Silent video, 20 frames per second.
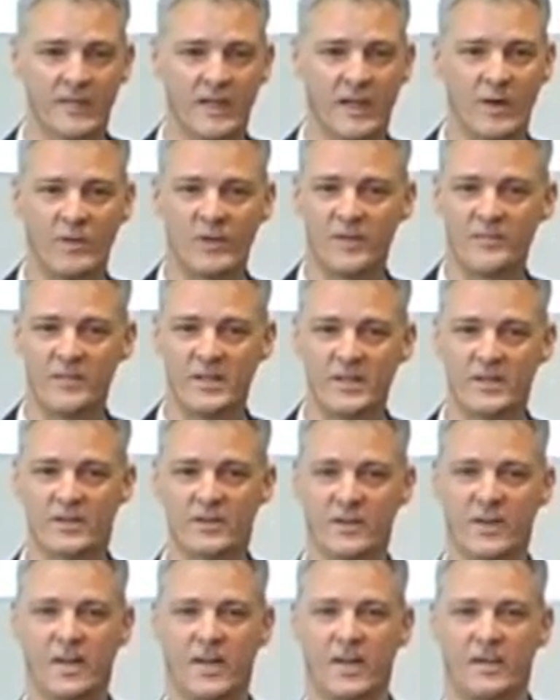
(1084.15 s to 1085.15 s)
And we've
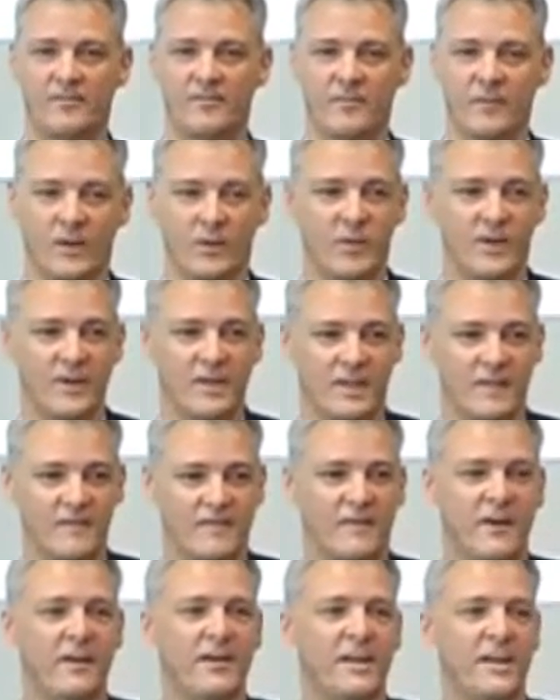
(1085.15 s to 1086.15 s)
been working
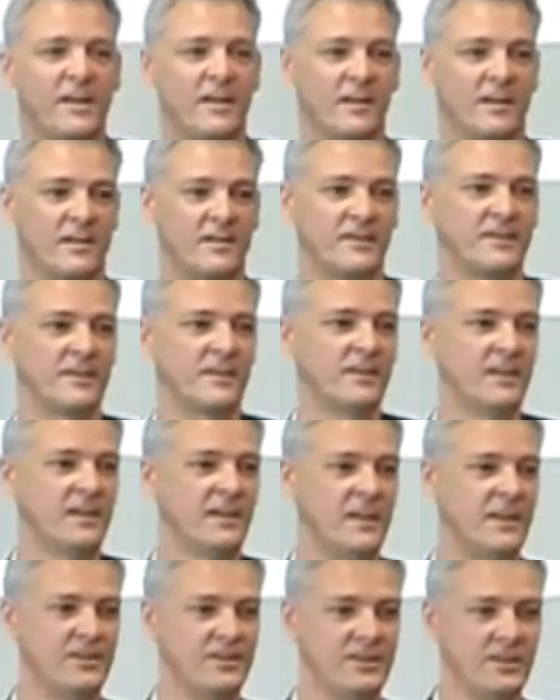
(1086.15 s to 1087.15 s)
very hard
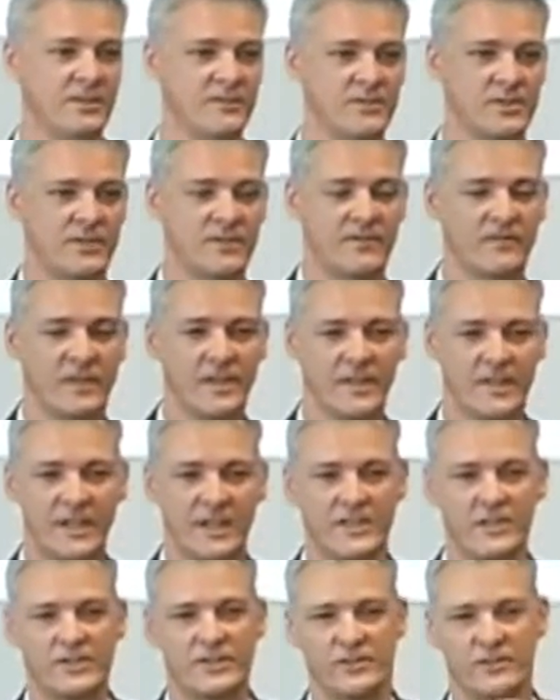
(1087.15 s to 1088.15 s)
in terms of
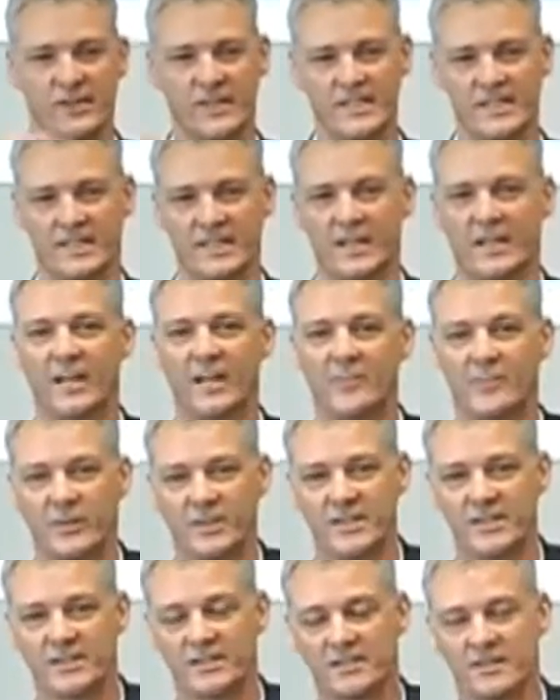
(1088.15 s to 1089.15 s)
integrating
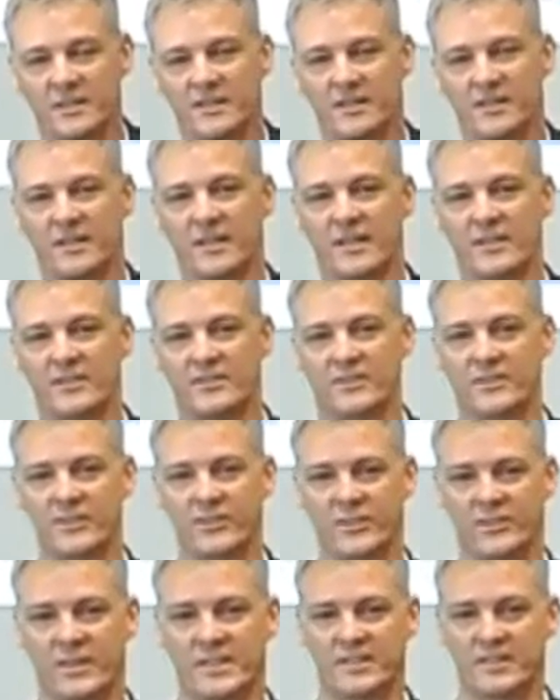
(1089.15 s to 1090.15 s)
Hybris into
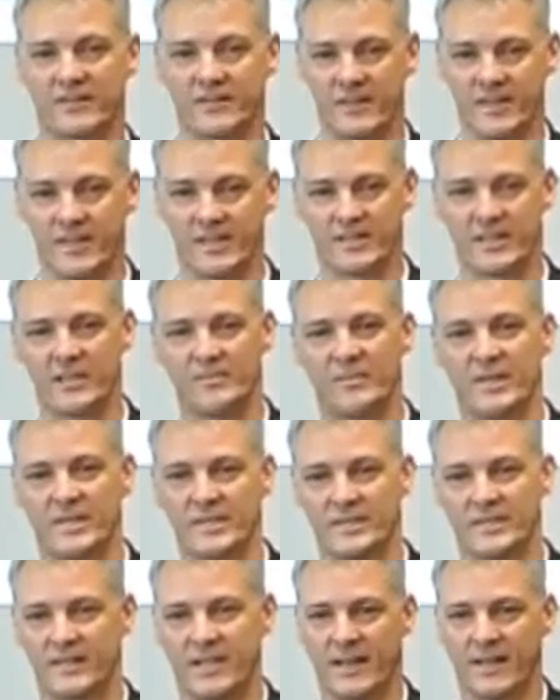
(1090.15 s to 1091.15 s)
the rest of the SAP
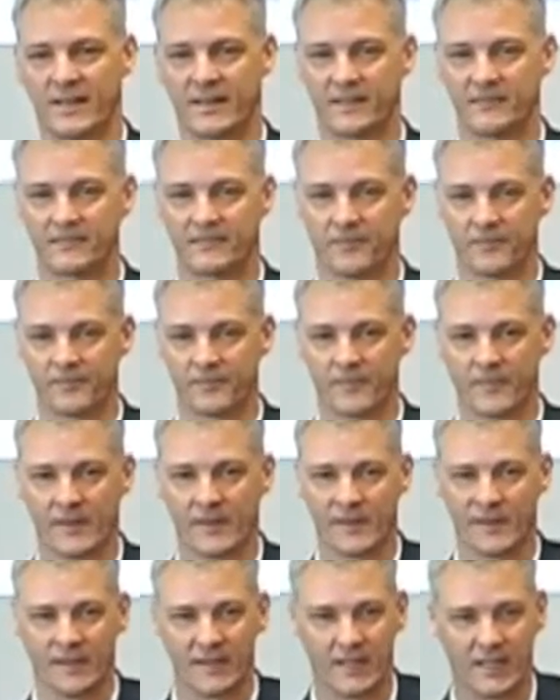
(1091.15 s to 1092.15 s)
stack.
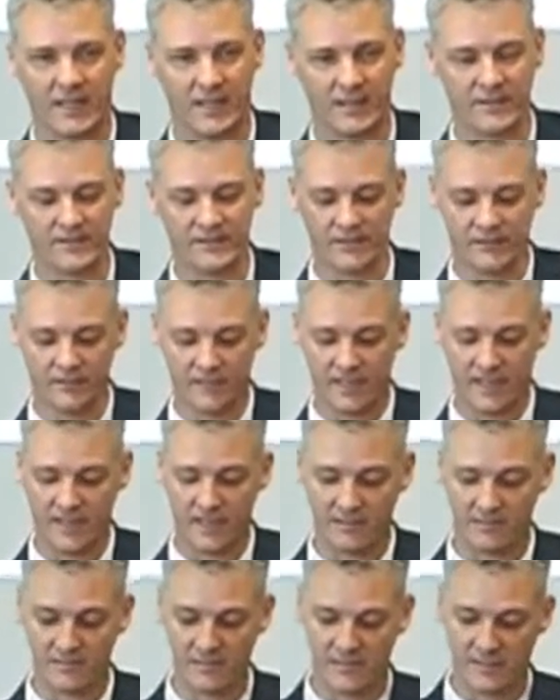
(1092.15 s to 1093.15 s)
And
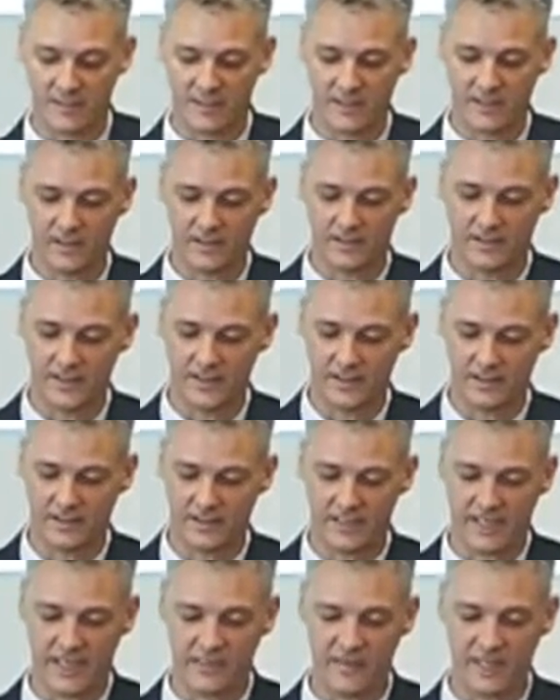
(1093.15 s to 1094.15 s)
Gartner
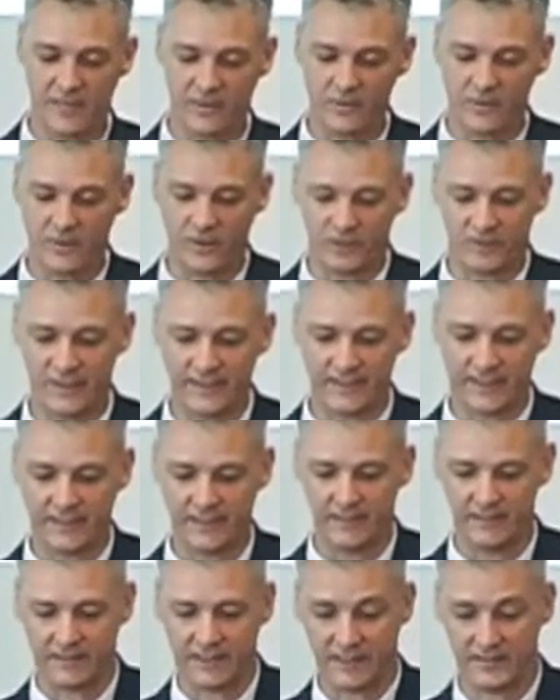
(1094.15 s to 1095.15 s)
came out with a
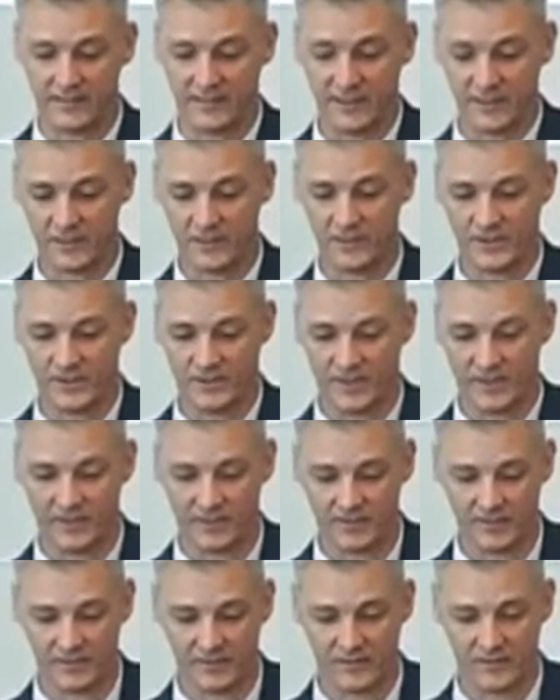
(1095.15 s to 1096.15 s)
ranking, I think it was
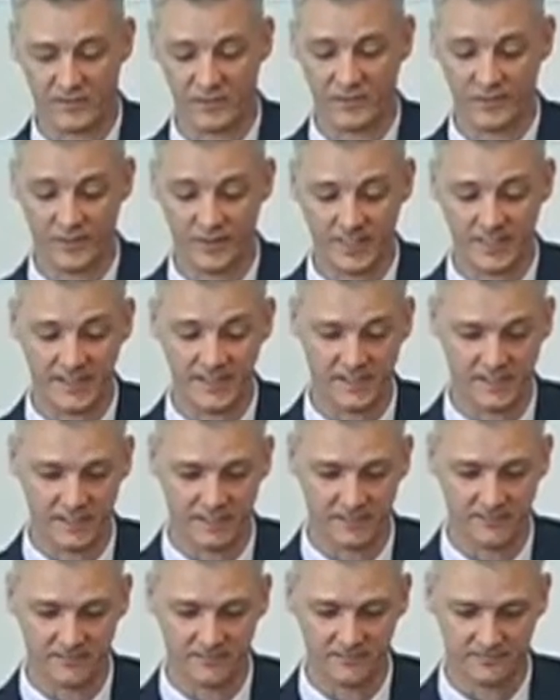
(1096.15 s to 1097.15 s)
about 2 or 3 days
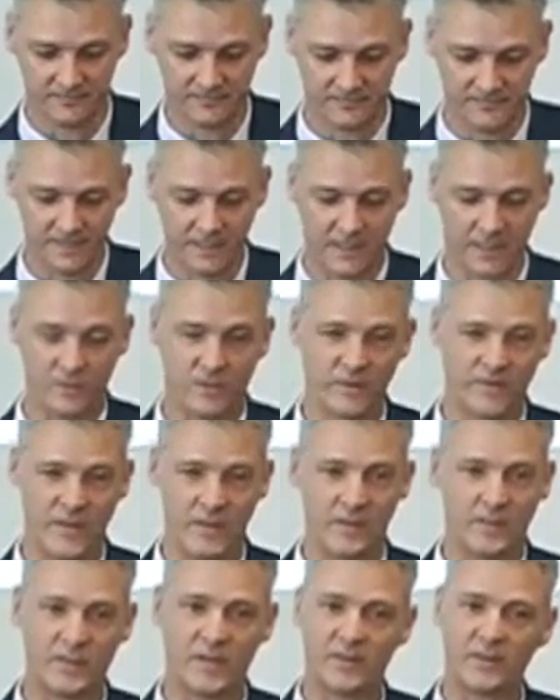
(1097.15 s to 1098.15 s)
ago, and we're
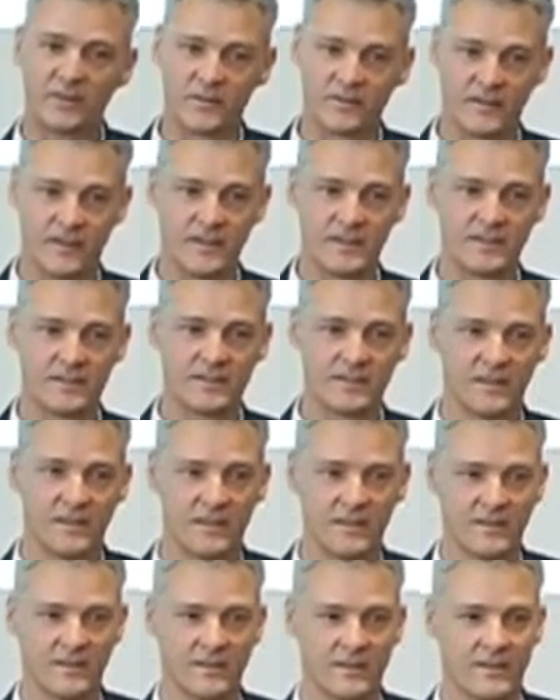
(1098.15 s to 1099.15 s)
very proud of this,
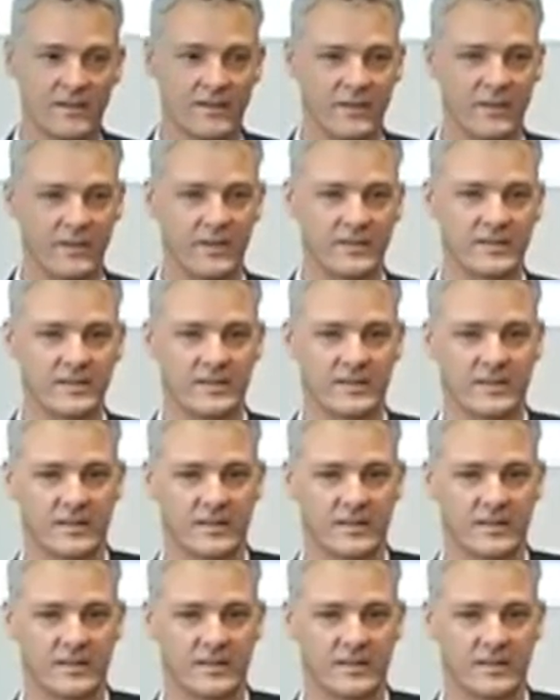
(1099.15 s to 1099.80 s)
that